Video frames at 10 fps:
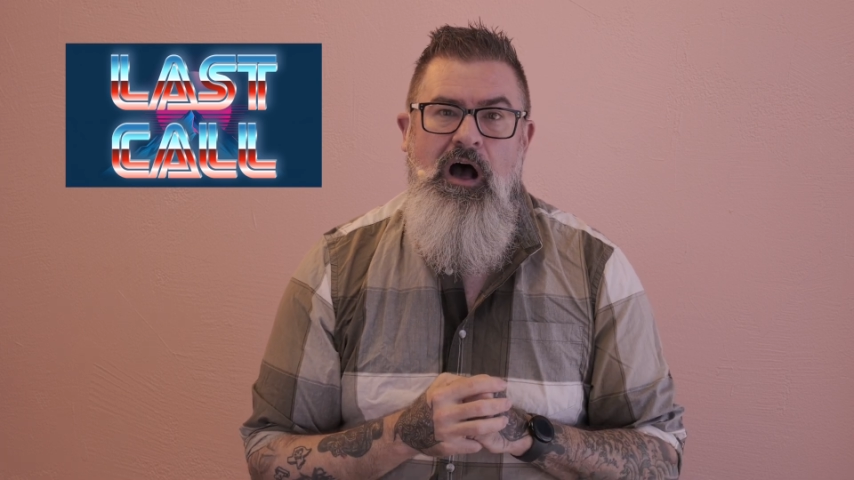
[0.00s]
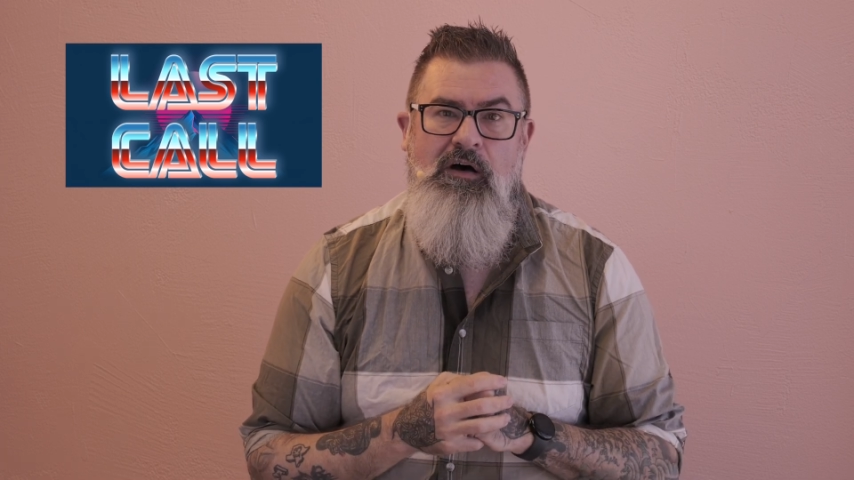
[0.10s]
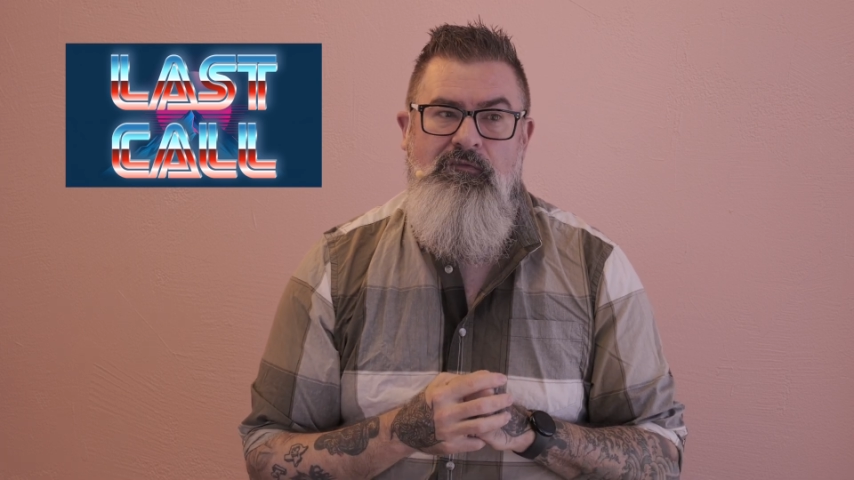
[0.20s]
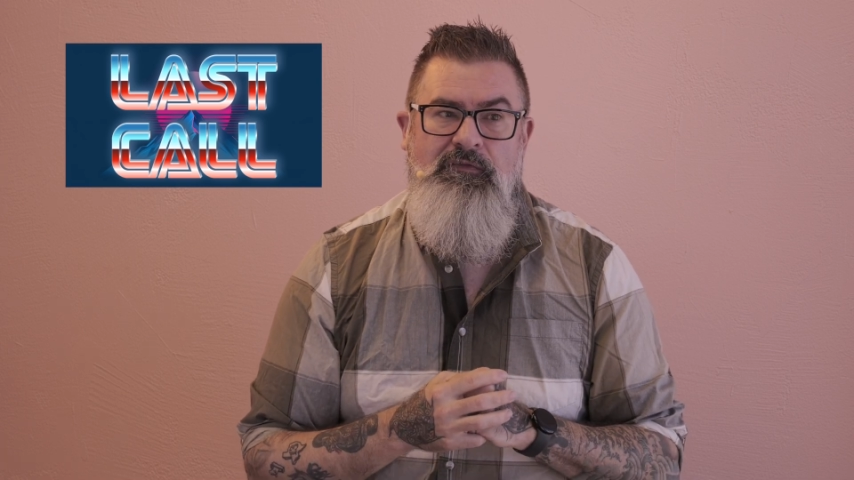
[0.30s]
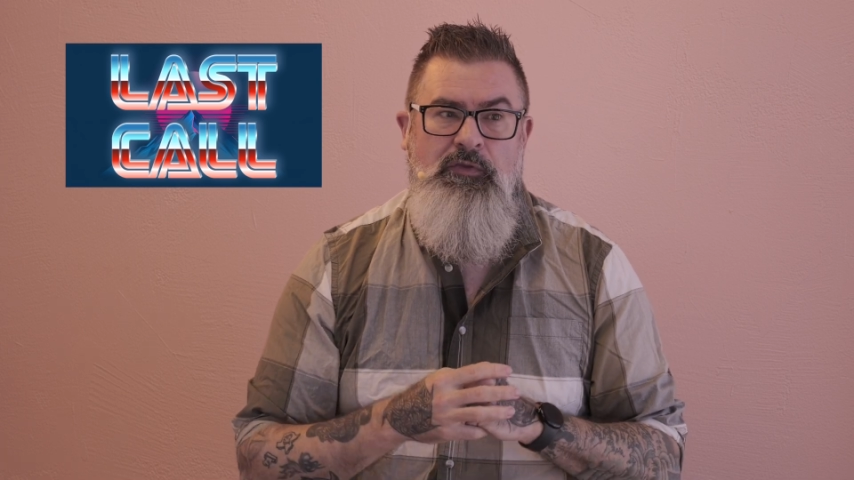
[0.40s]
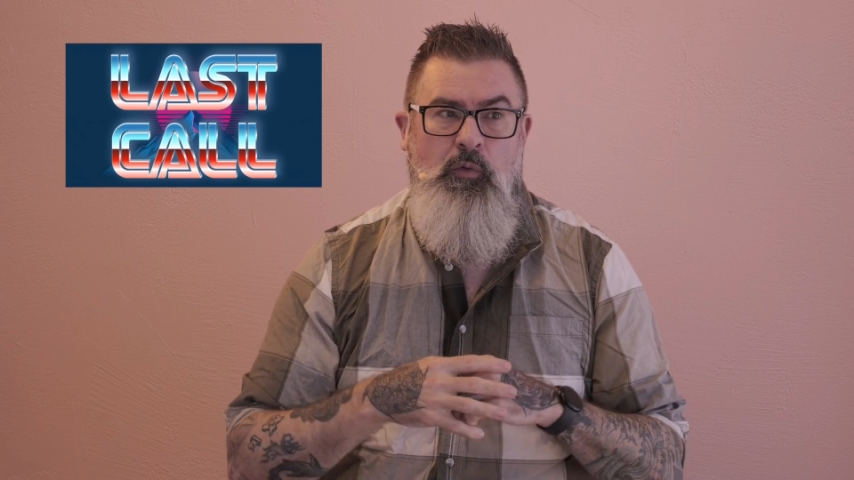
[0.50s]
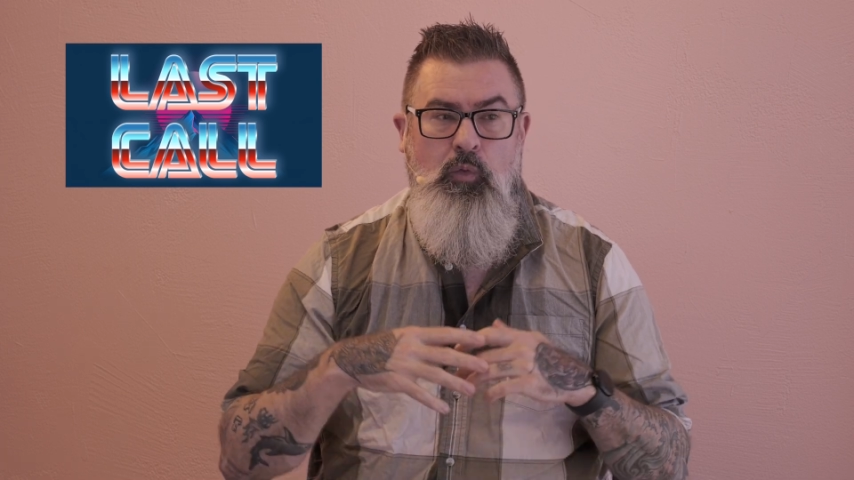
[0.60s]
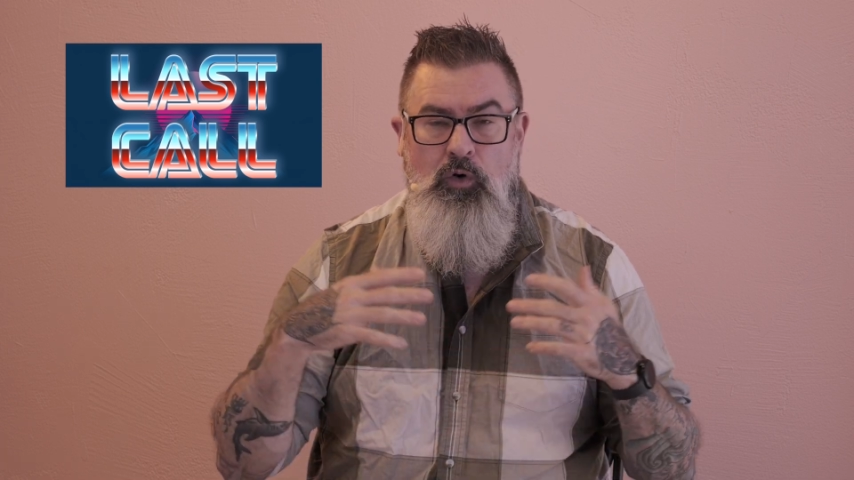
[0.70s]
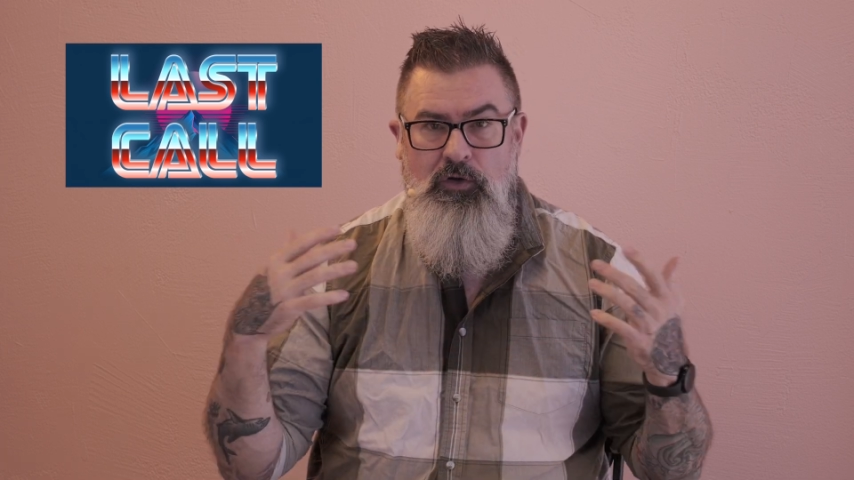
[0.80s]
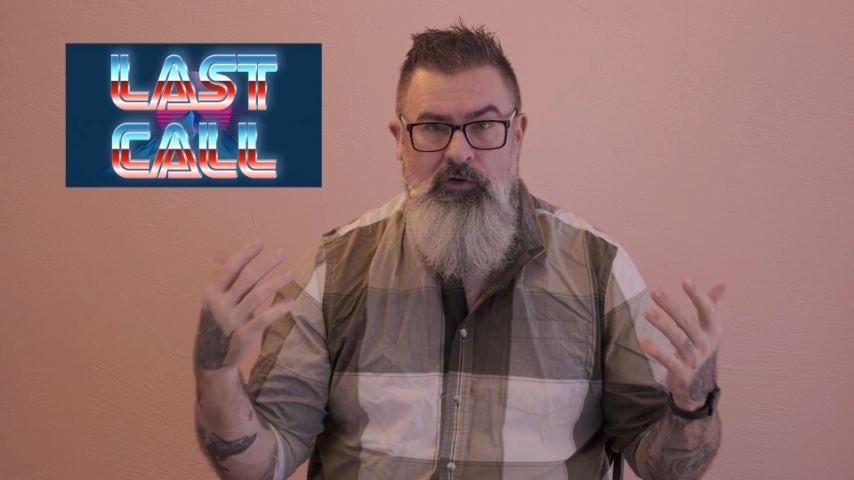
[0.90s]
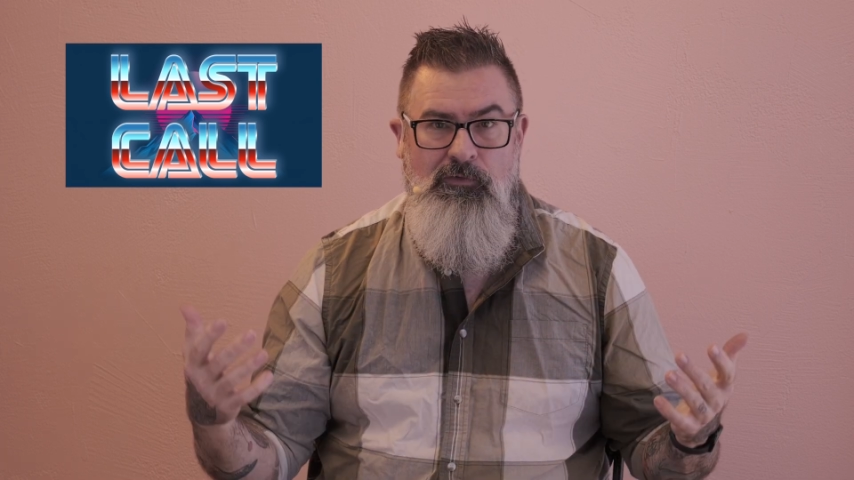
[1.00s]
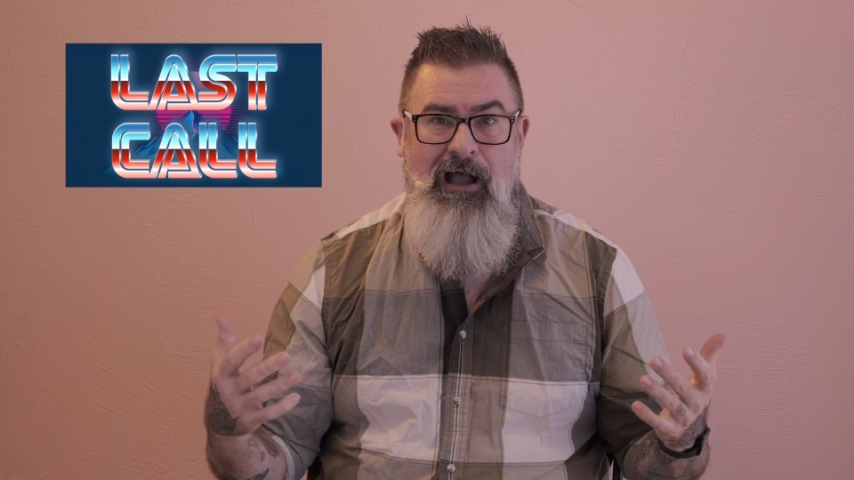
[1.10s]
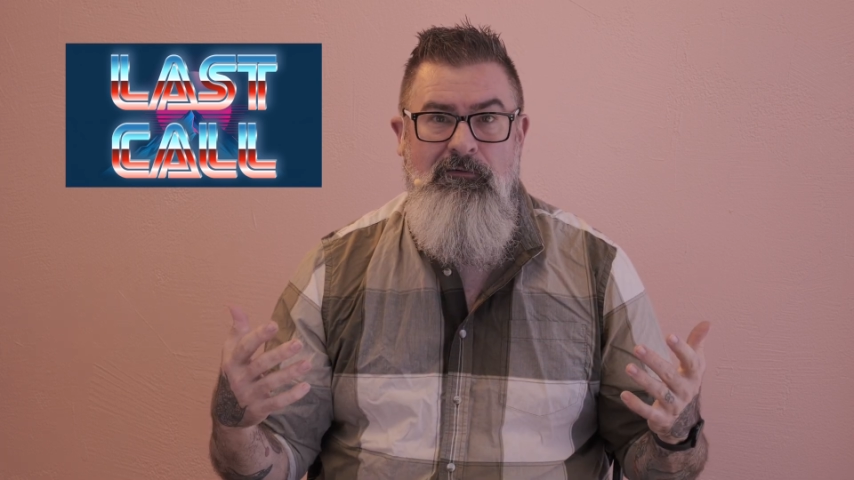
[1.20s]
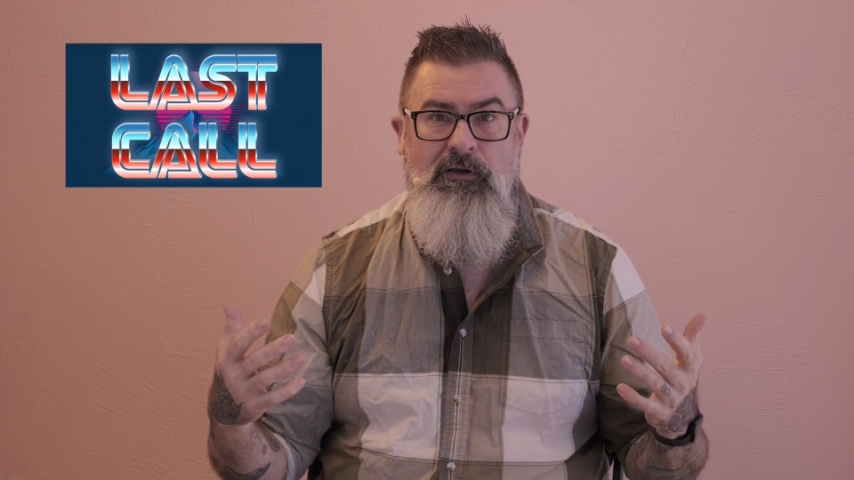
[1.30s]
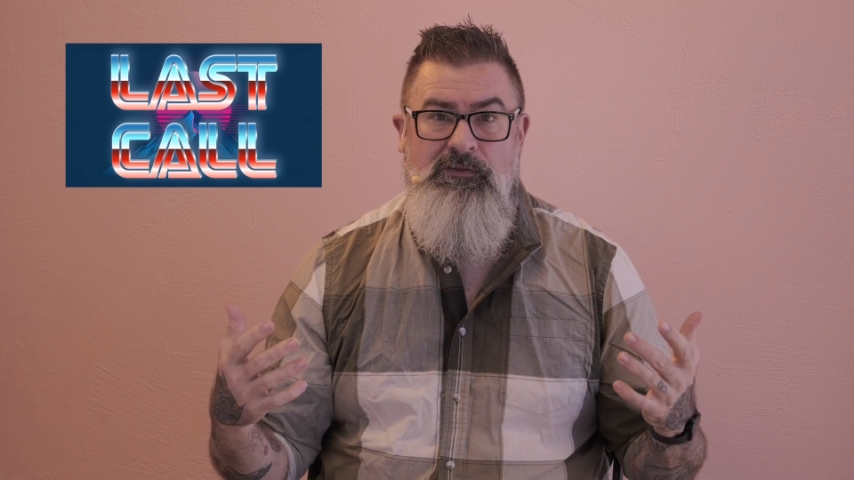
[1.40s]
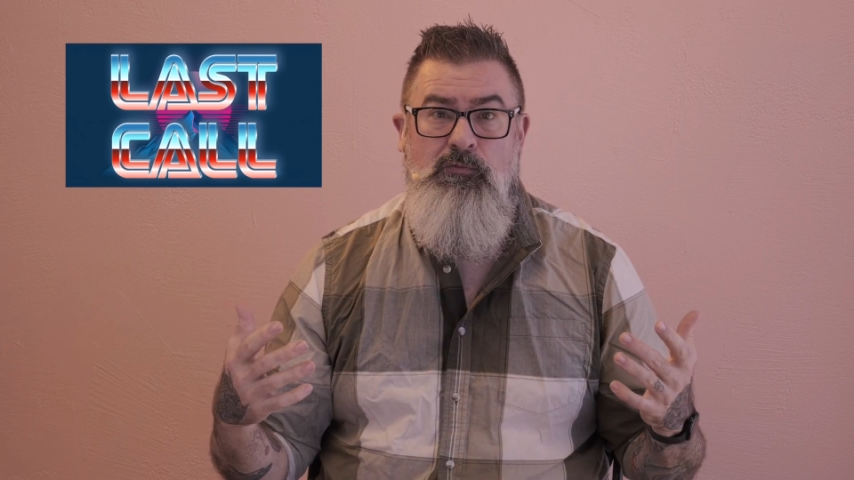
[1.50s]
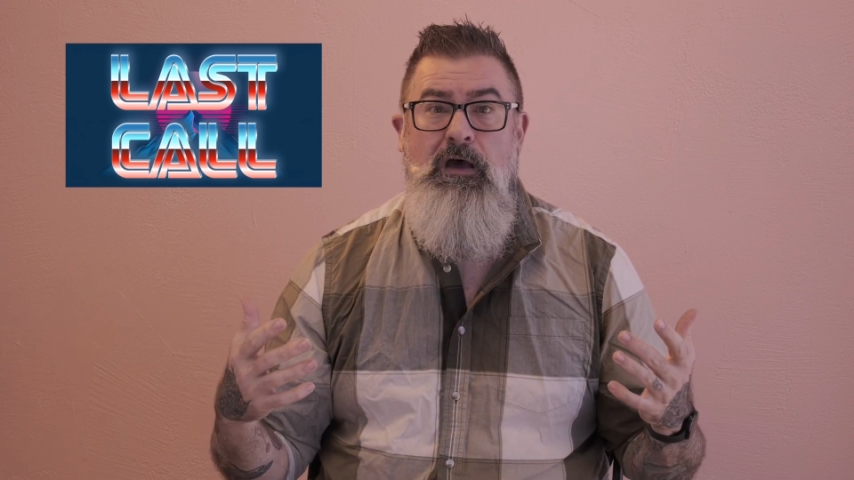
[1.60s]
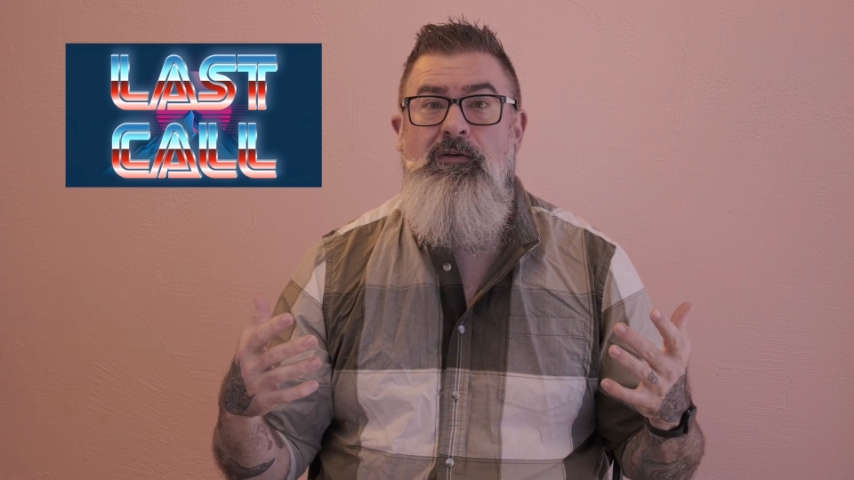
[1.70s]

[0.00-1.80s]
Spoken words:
of the world around us,